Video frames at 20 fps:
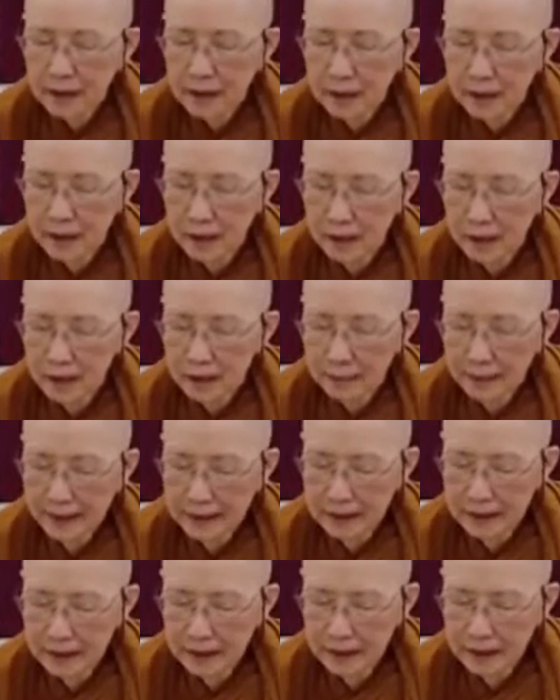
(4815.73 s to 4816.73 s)

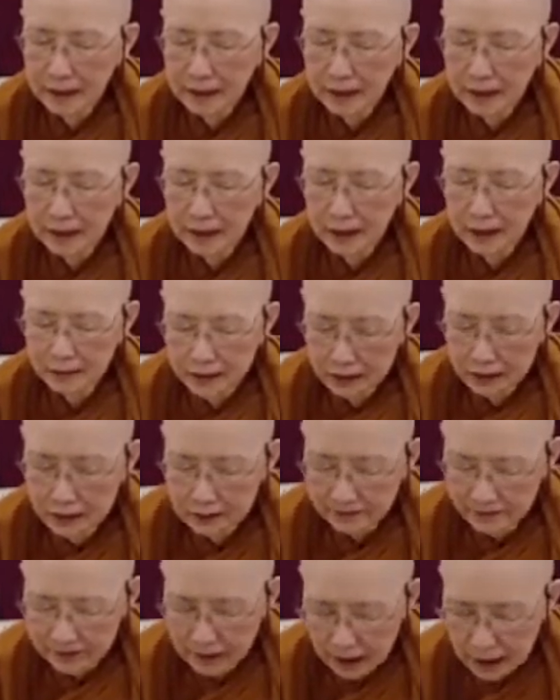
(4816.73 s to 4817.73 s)
Bhante
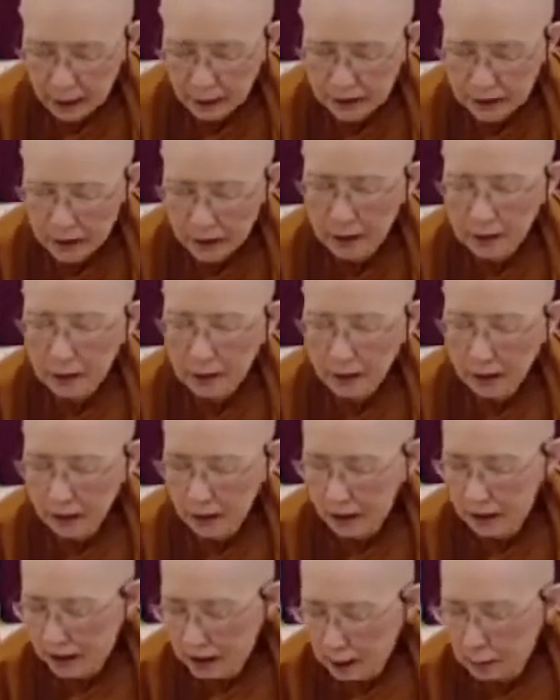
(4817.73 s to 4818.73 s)
Arana Vihari
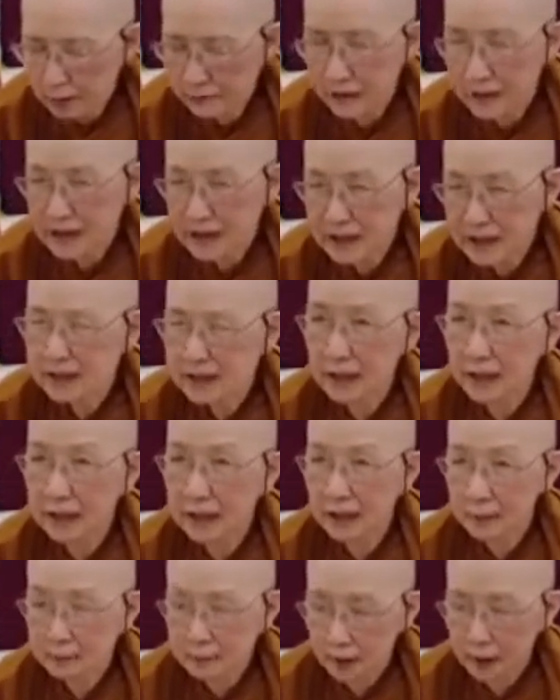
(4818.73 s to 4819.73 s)
here with us
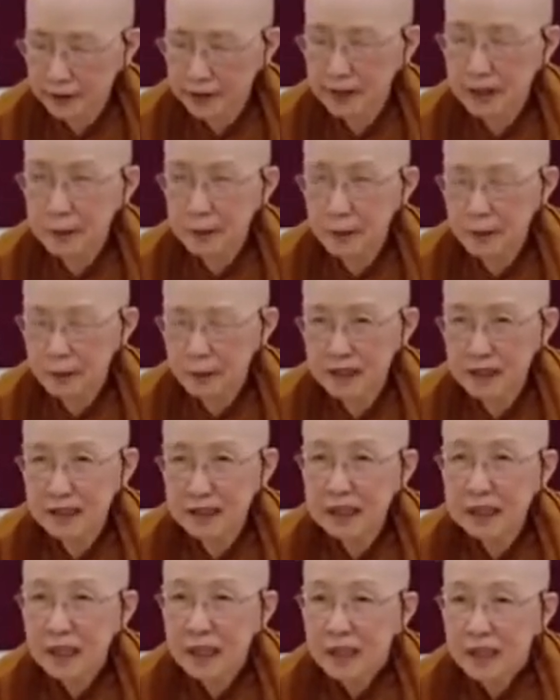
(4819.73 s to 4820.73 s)
on this
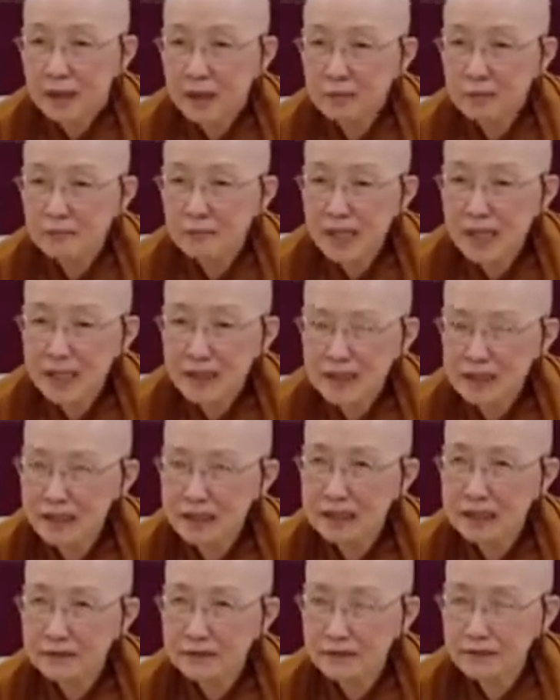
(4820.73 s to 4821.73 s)
property. The monks are
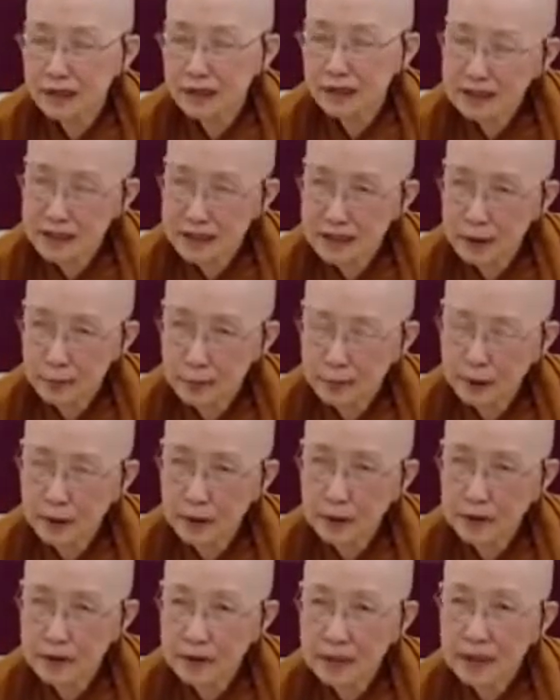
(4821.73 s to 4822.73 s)
giving us that
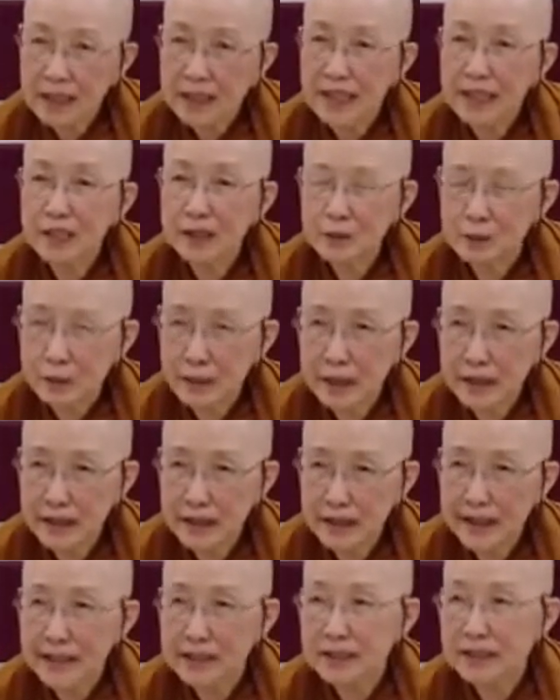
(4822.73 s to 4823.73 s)
support as well
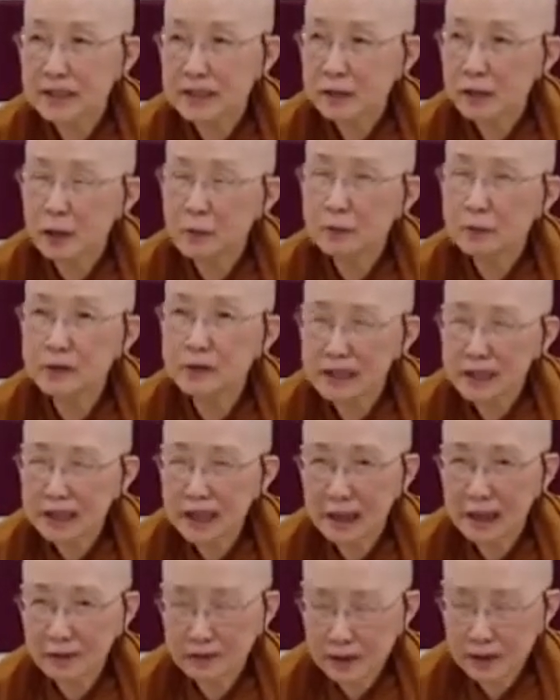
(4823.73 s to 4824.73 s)
as the community
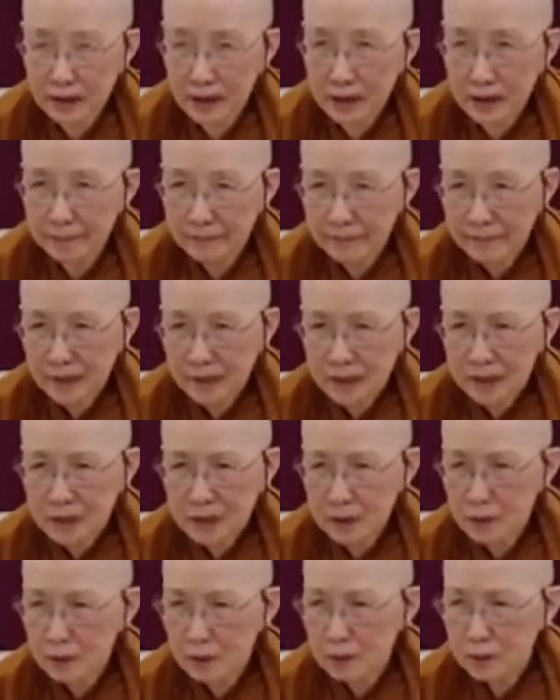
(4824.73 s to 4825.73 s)
out there.
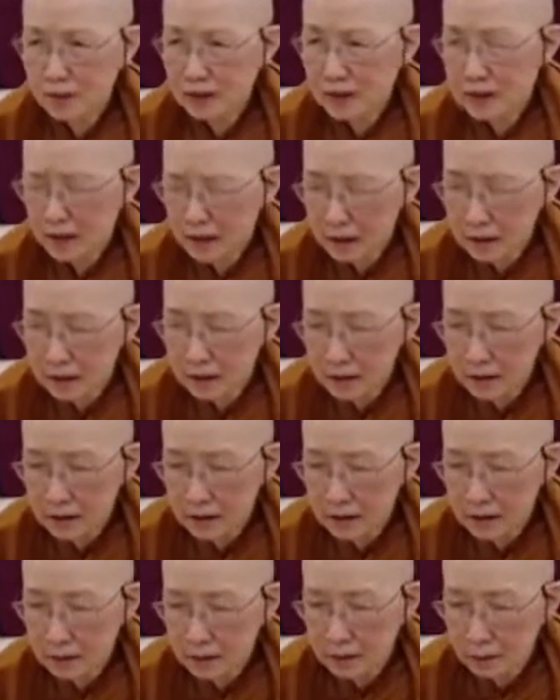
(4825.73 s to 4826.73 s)
So
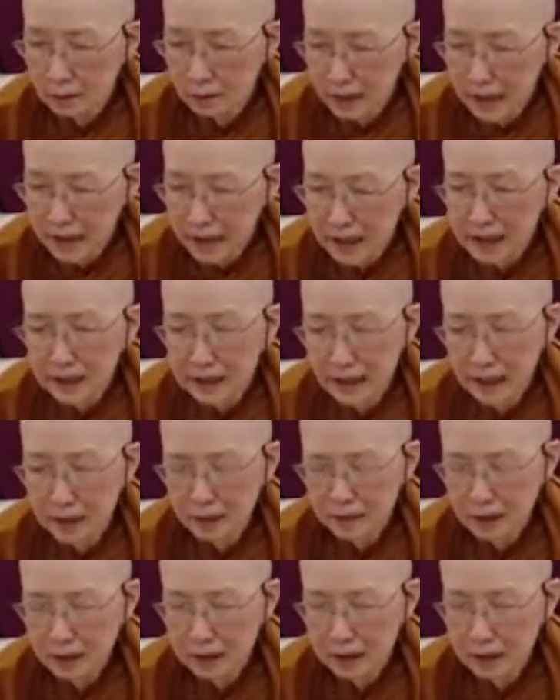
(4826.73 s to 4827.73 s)
right now
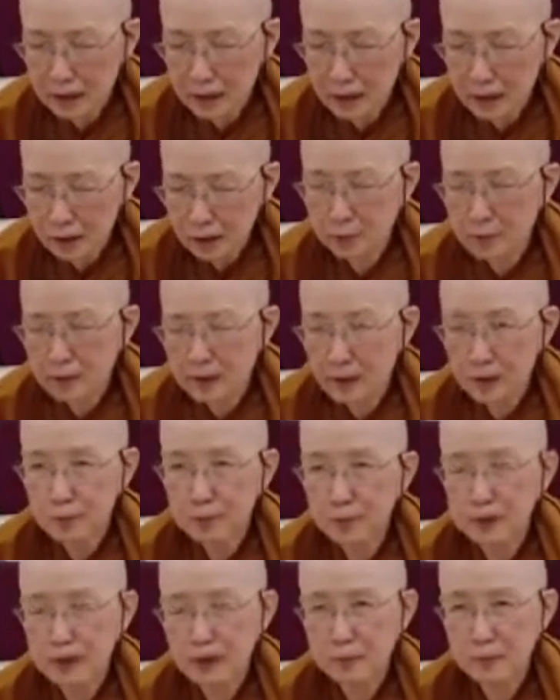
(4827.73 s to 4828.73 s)
in Newberry
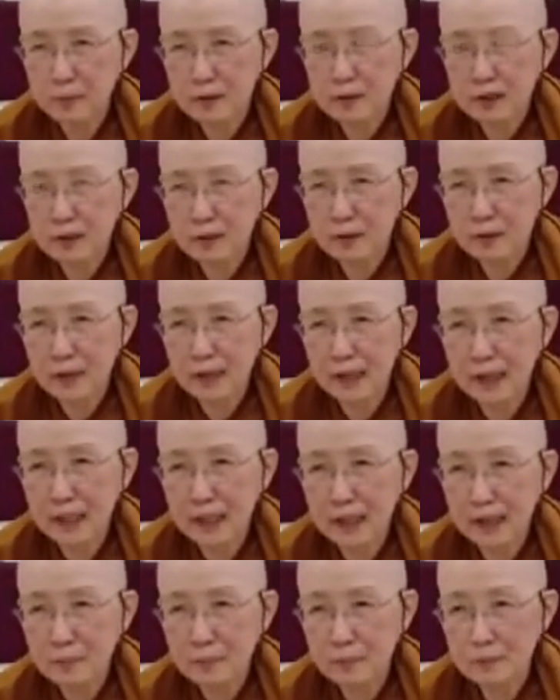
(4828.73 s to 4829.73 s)
Buddhist Monastery,
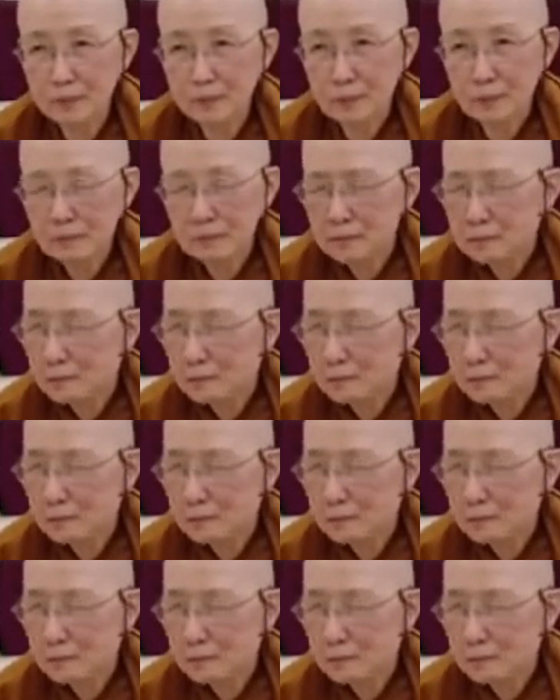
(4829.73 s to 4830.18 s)
I don't